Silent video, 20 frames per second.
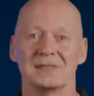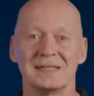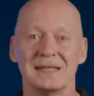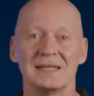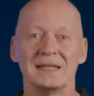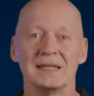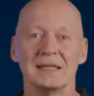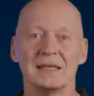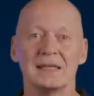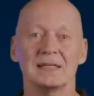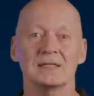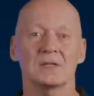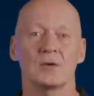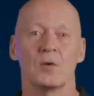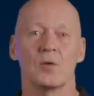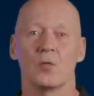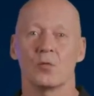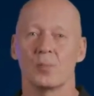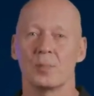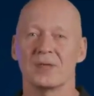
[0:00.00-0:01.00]
attendees
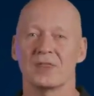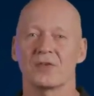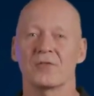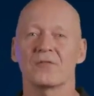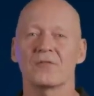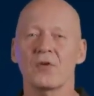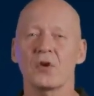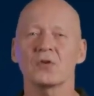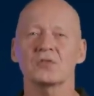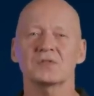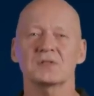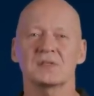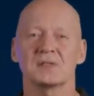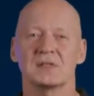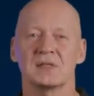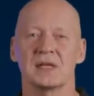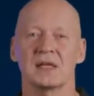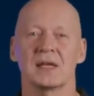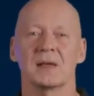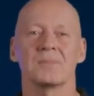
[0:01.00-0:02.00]
will be the first to
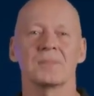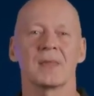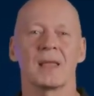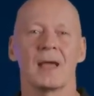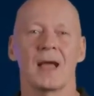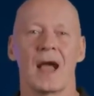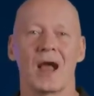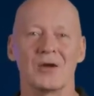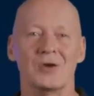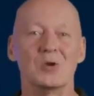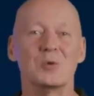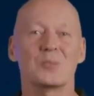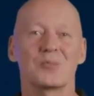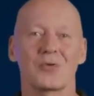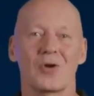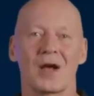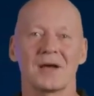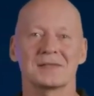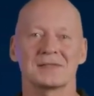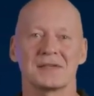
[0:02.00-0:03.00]
see our new
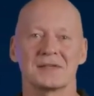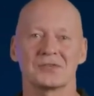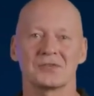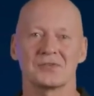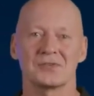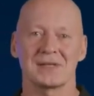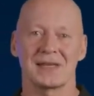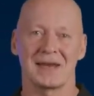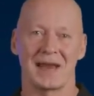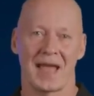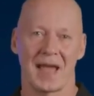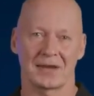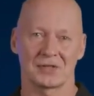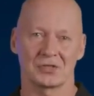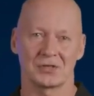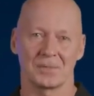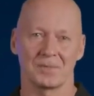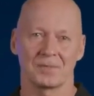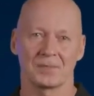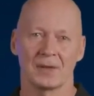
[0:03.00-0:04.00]
processors in
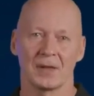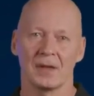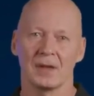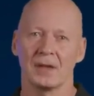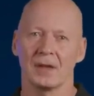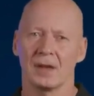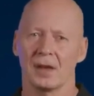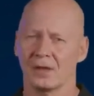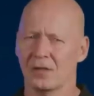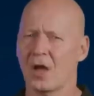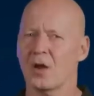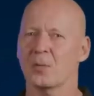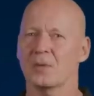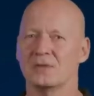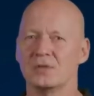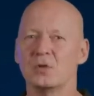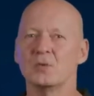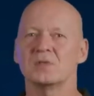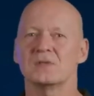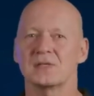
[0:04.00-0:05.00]
action, along
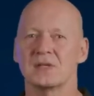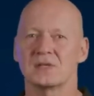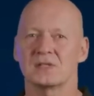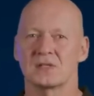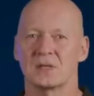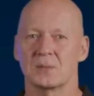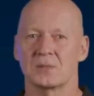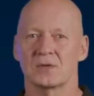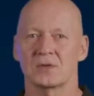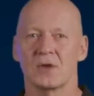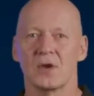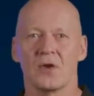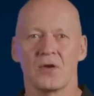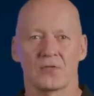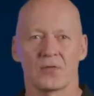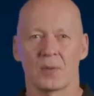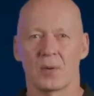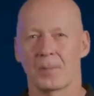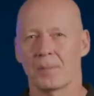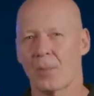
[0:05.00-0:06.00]
with new systems
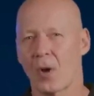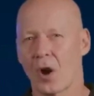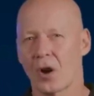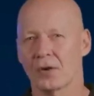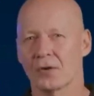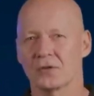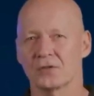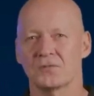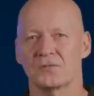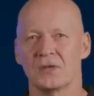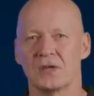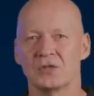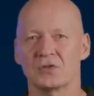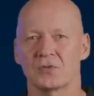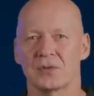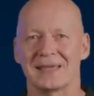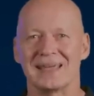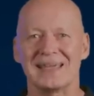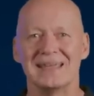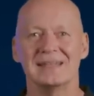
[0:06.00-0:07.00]
from our partners
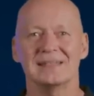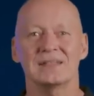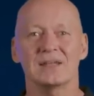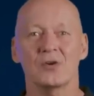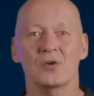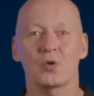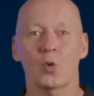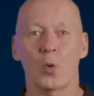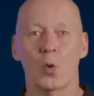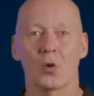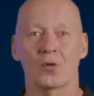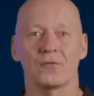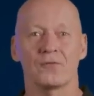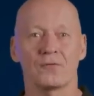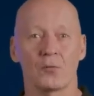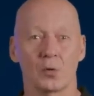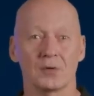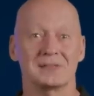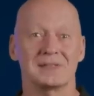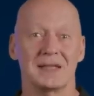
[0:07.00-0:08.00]
featuring Intel Core
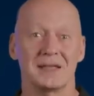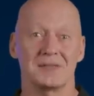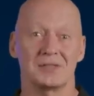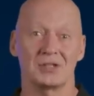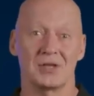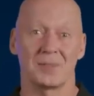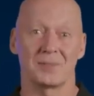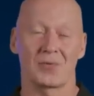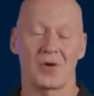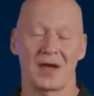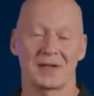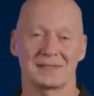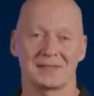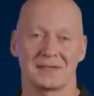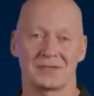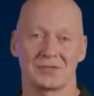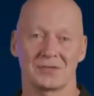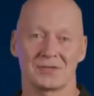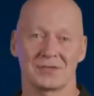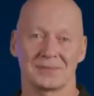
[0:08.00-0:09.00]
14th Gen
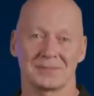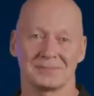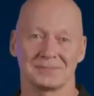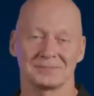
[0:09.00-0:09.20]
processors.